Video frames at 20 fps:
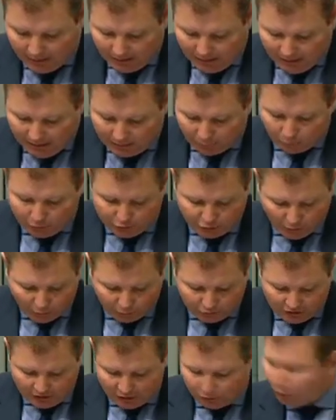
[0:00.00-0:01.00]
it
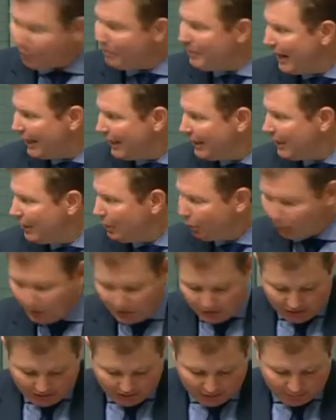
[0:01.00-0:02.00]
results in a dramatic
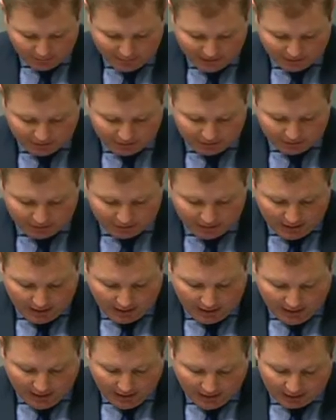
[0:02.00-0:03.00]
increase in expenses
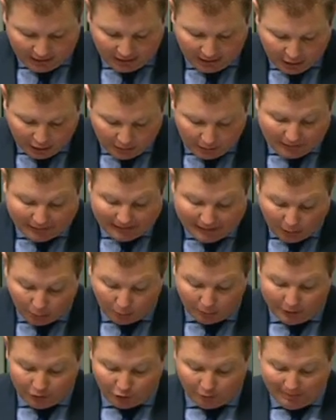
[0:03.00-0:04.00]
and an
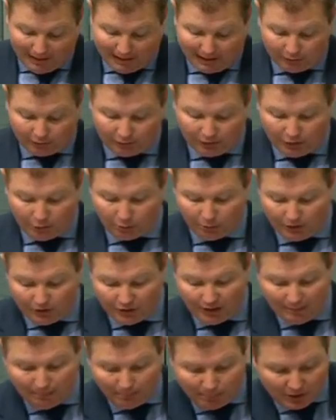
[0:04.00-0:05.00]
equally dramatic decrease
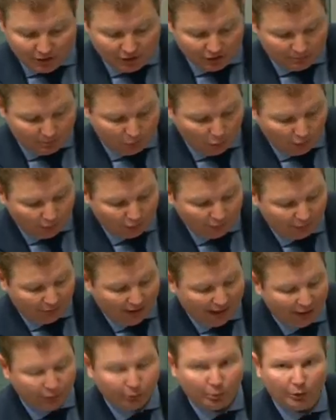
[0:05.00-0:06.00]
in business profits
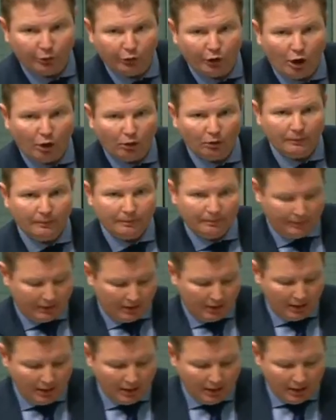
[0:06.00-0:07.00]
as a result.
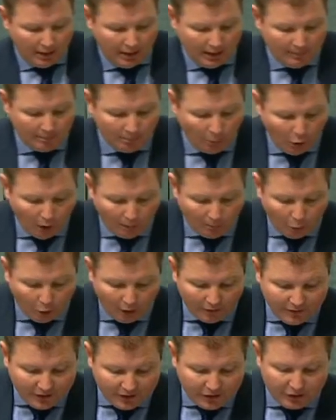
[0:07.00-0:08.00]
In my
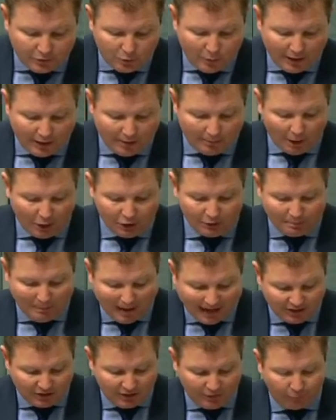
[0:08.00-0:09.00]
mind, this is where the most
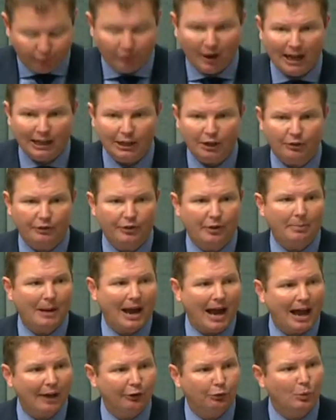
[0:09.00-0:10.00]
massive failure of the
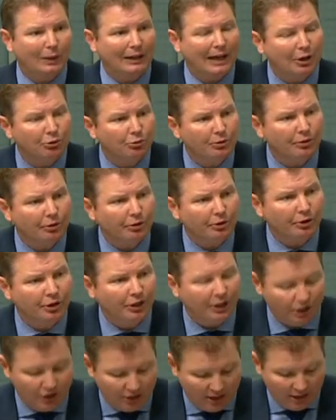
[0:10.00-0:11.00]
past
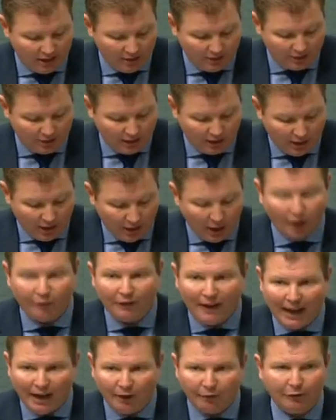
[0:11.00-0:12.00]
113 years of
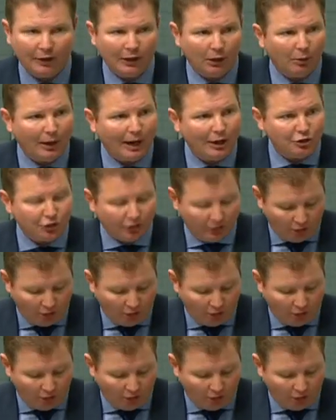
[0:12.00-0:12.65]
our federation